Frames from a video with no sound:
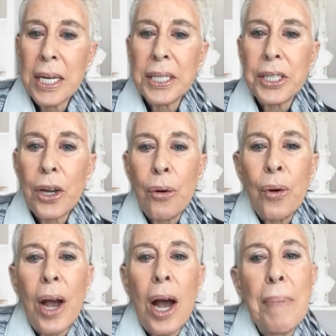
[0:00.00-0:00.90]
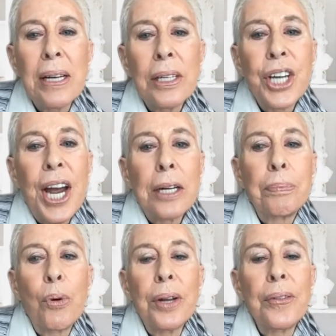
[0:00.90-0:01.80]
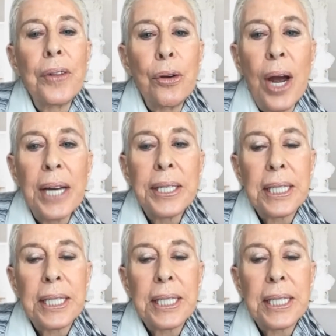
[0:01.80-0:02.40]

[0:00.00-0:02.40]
So a male child born in the US